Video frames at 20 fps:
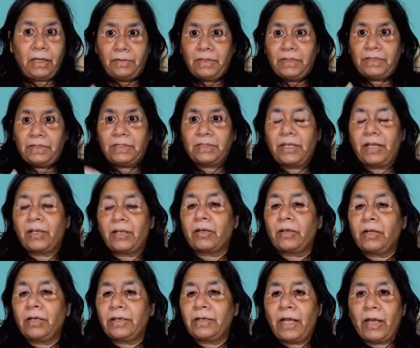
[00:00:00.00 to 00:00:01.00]
This is 10
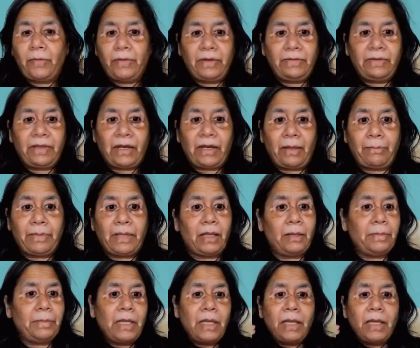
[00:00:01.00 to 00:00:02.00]
o'clock now when we're wrapping
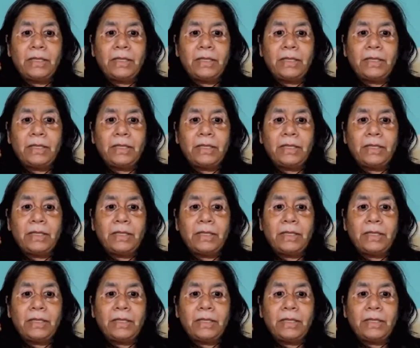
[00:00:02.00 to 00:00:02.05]
up.